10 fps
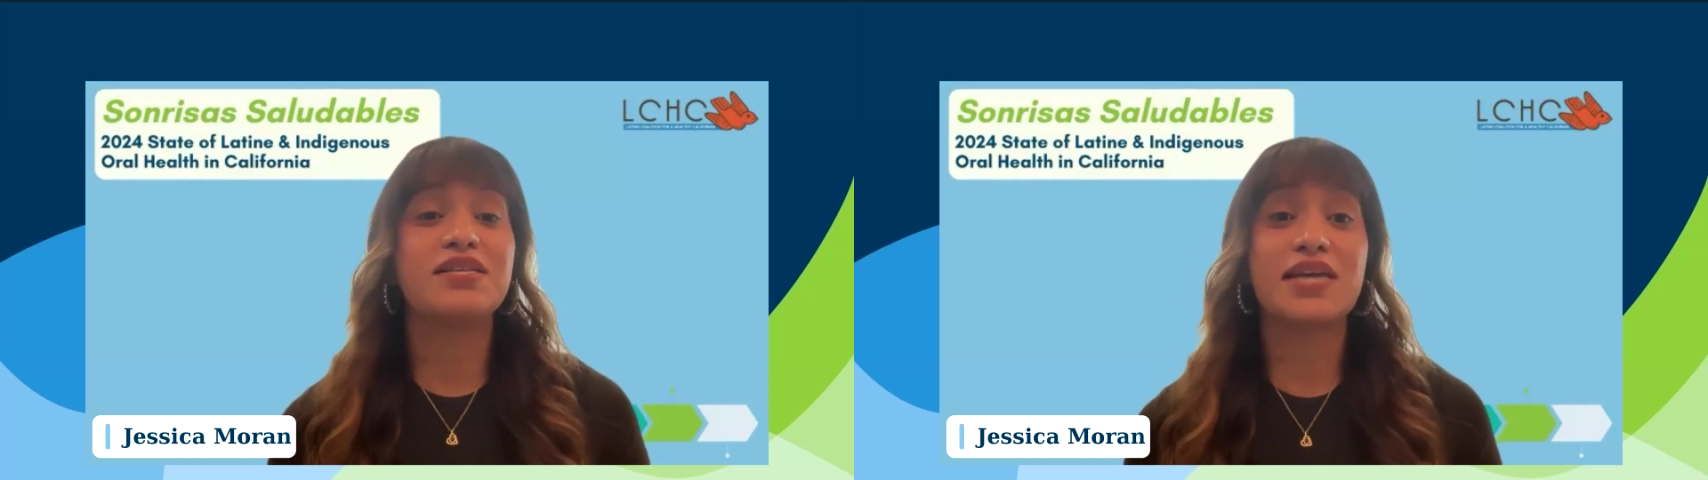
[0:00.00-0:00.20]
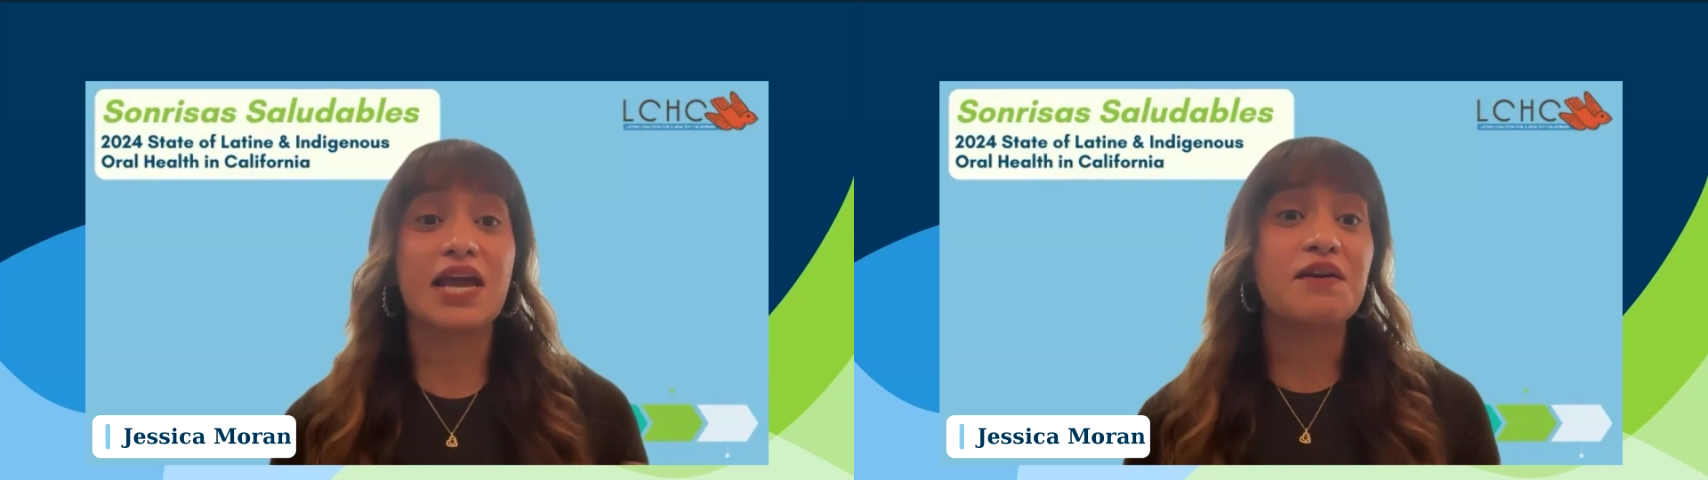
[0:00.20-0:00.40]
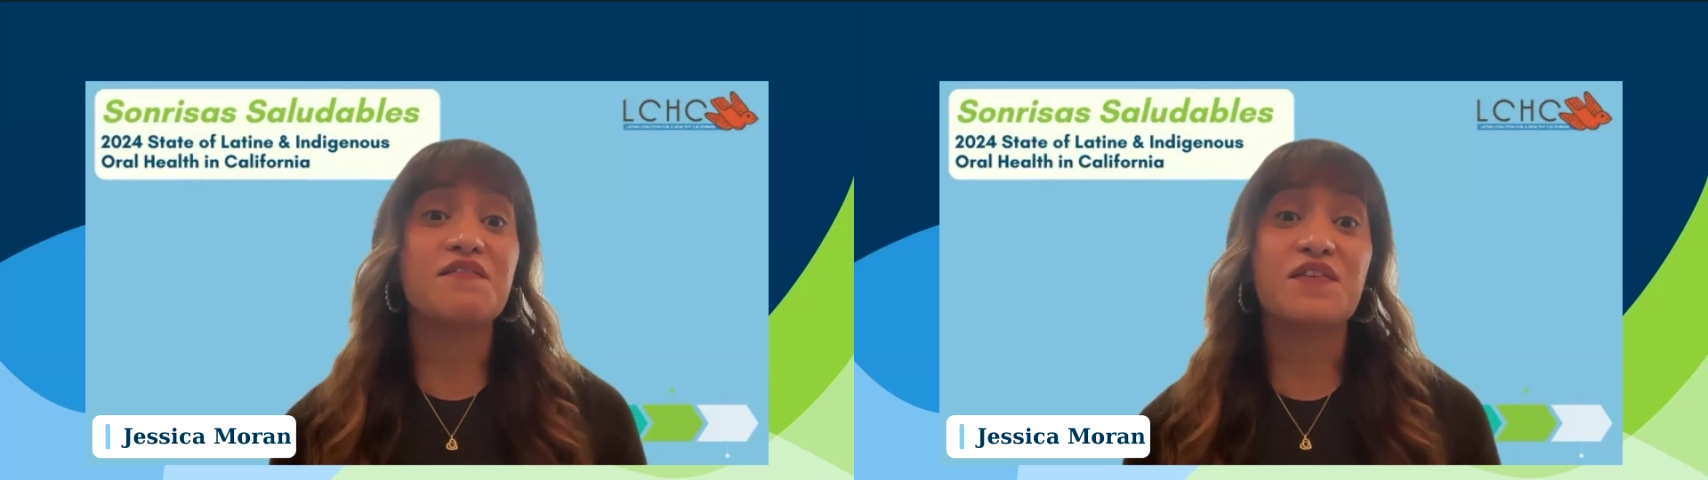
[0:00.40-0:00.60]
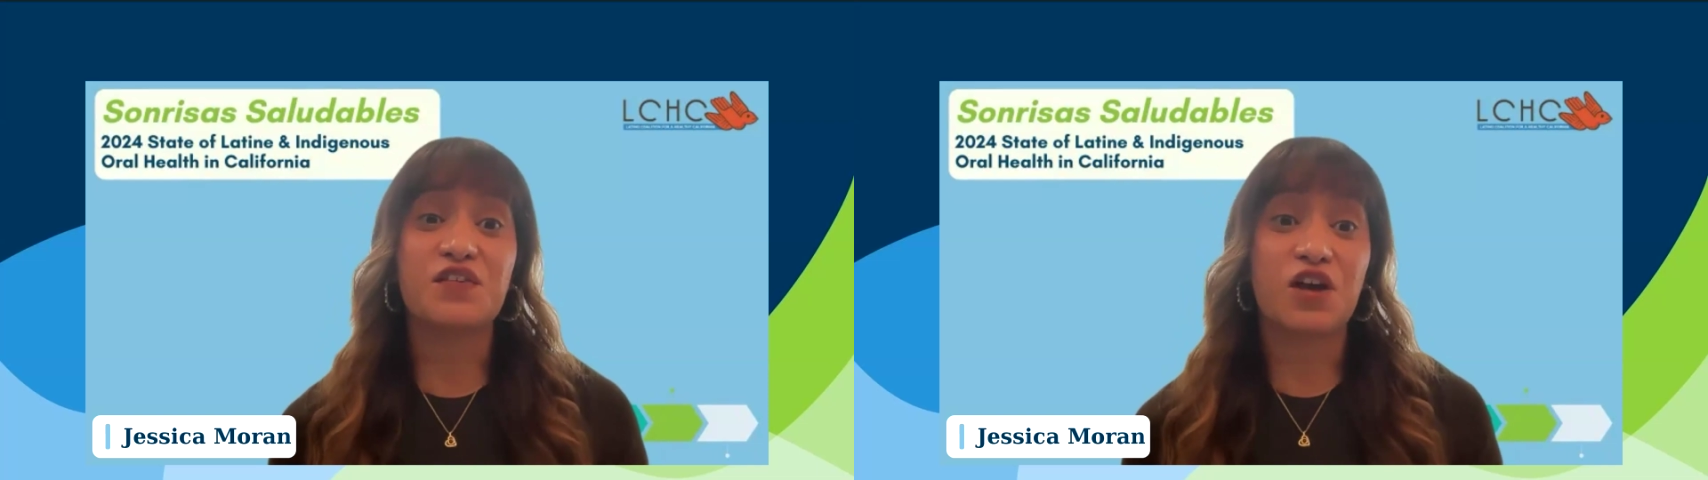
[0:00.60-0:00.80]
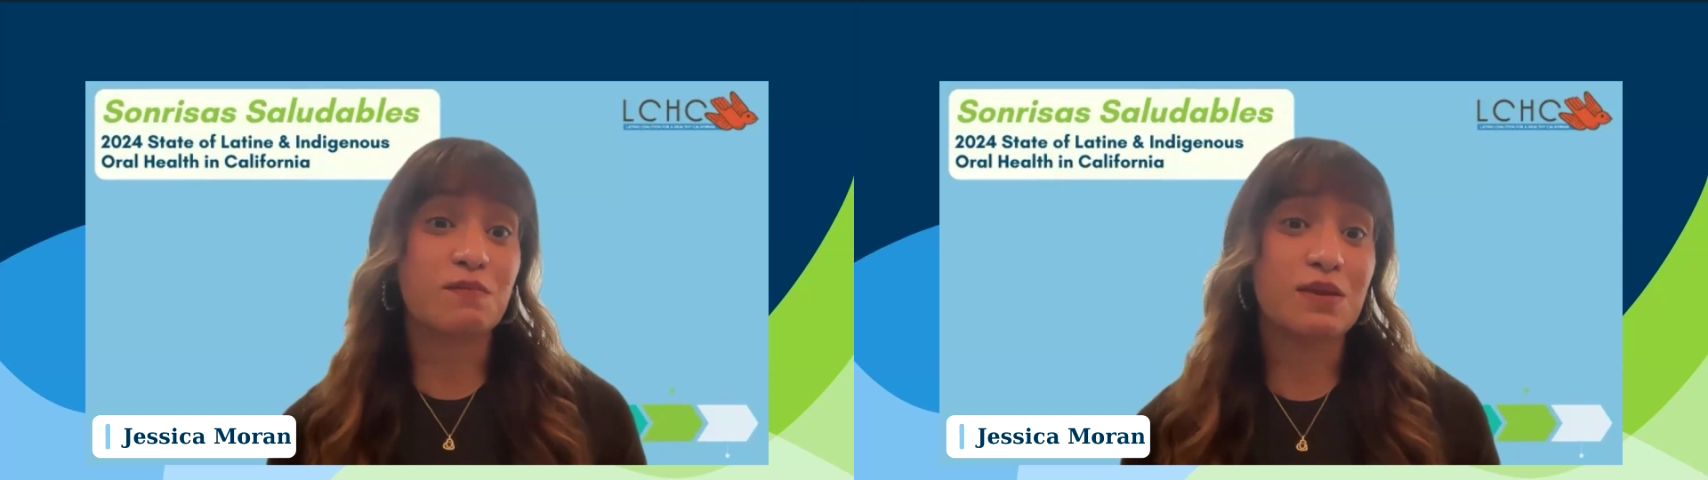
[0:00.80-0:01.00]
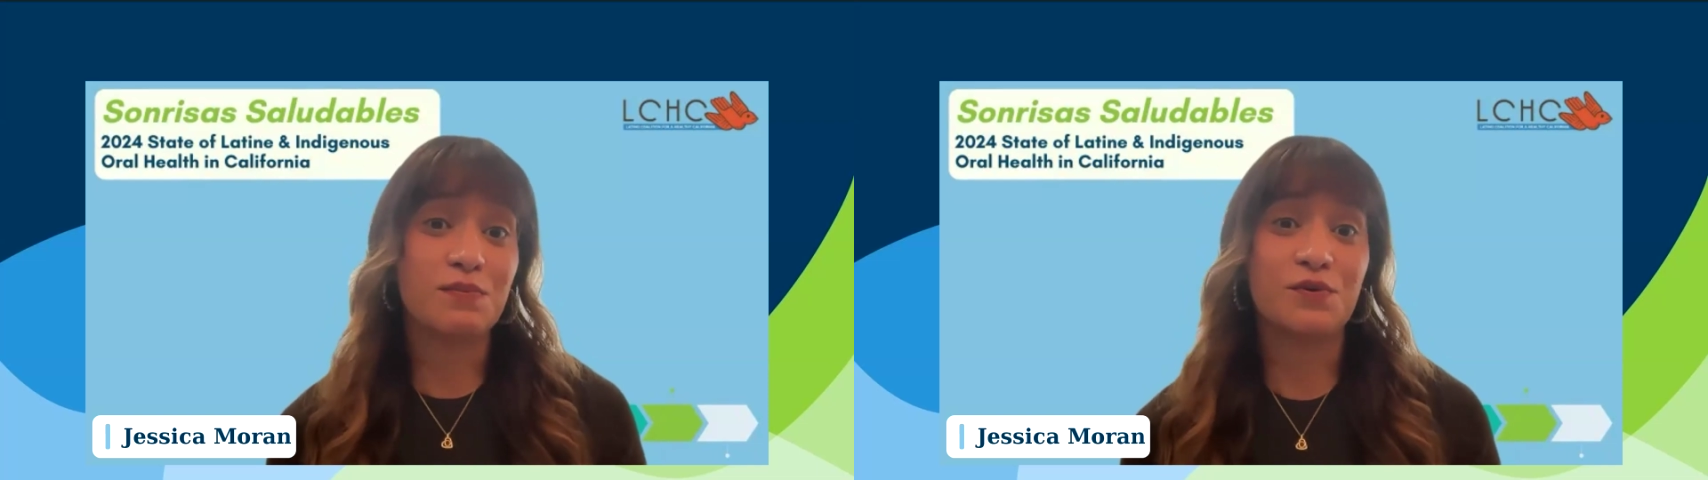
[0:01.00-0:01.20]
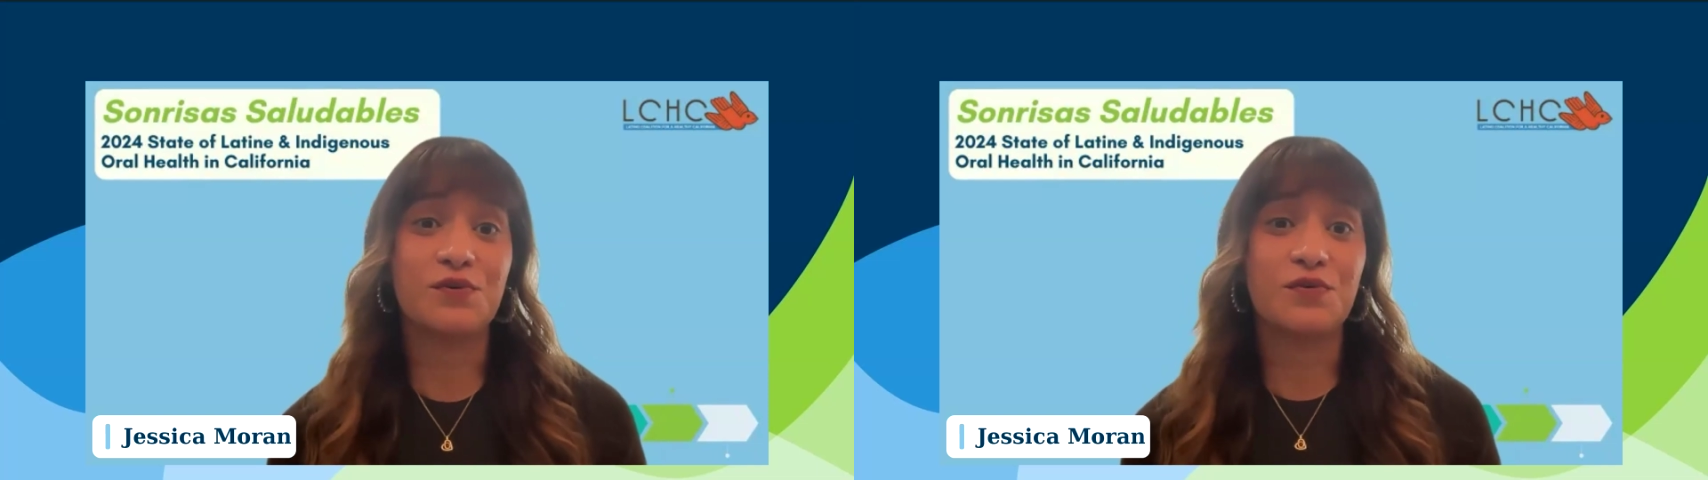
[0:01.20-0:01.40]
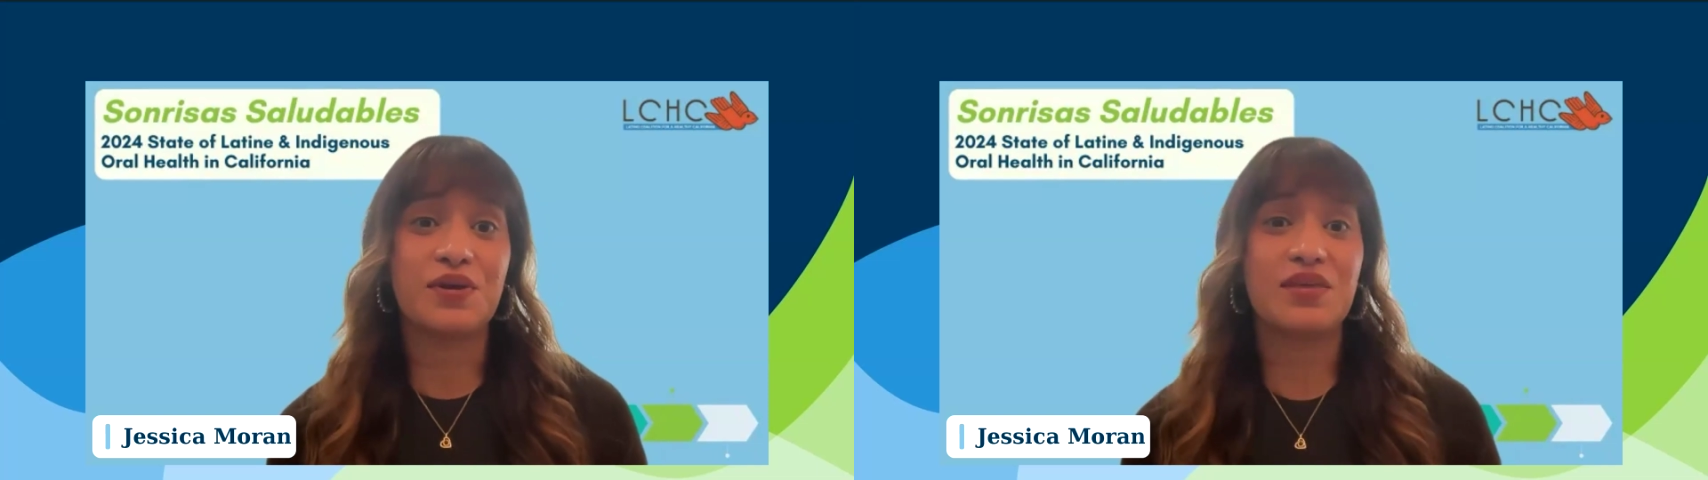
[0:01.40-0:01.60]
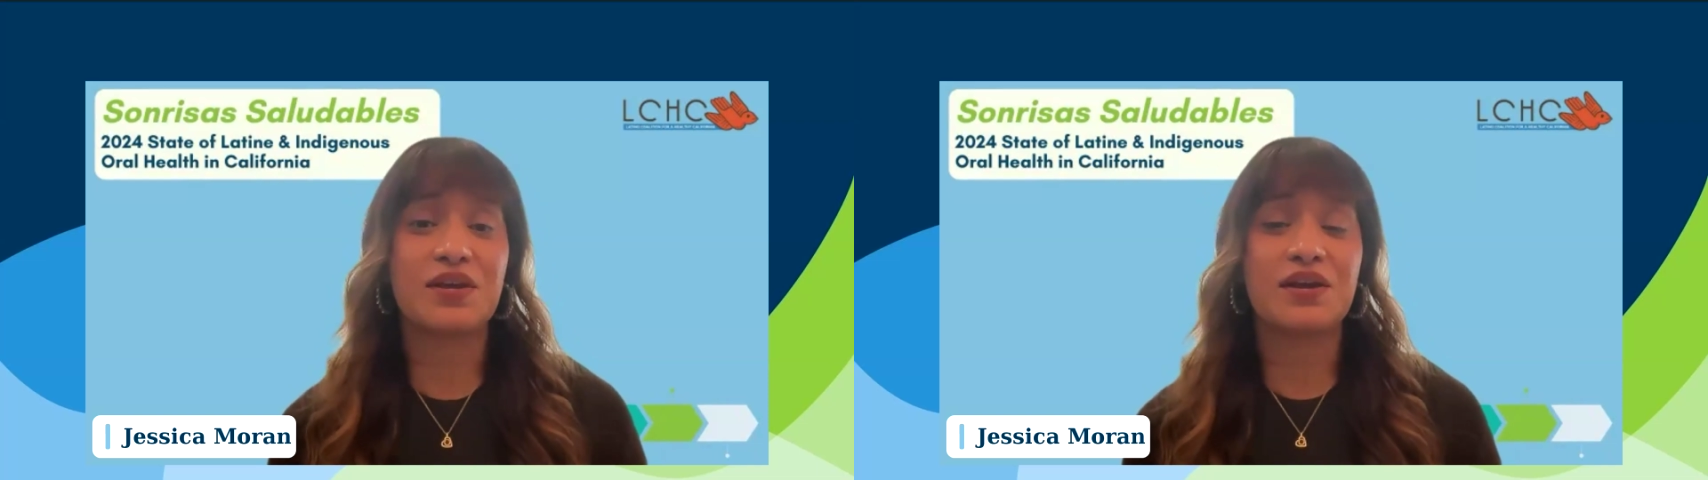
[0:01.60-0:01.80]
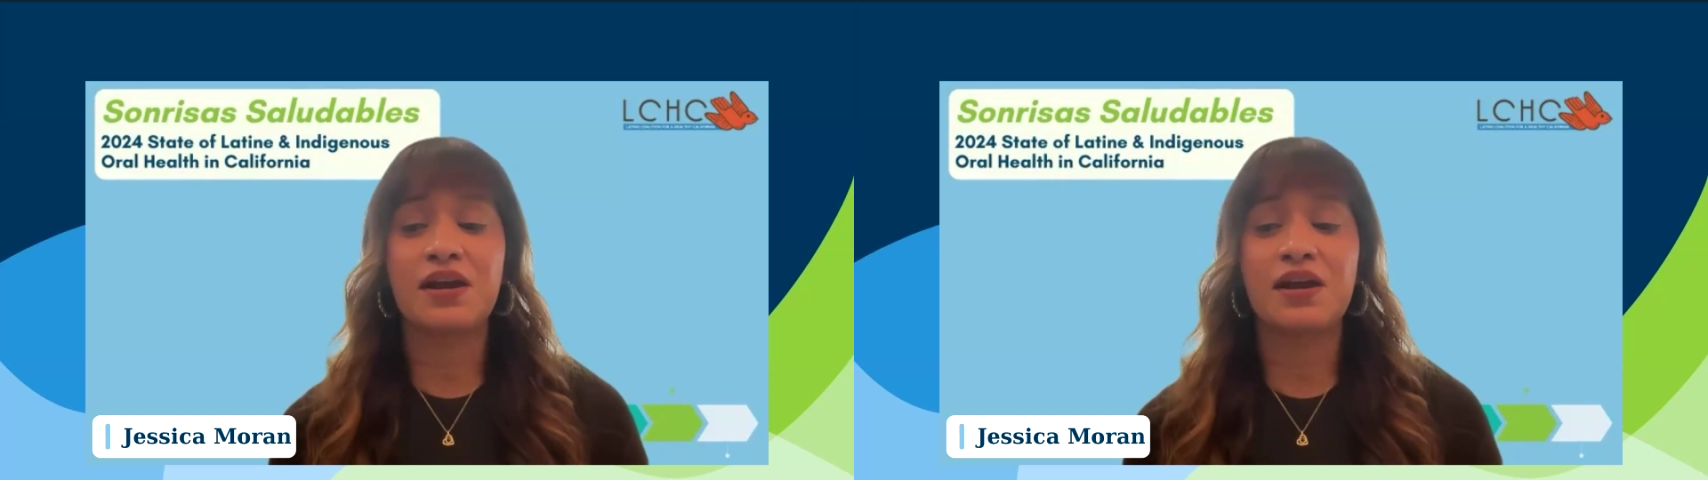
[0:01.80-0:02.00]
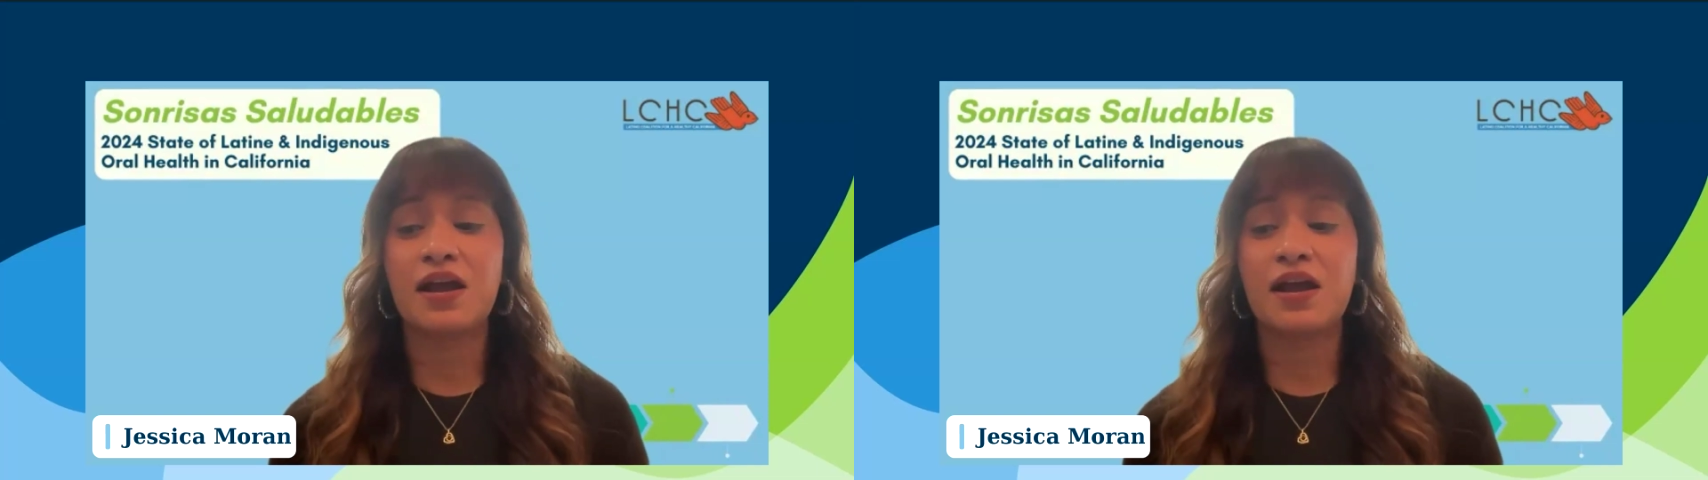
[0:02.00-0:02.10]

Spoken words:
scary for a lot of people who either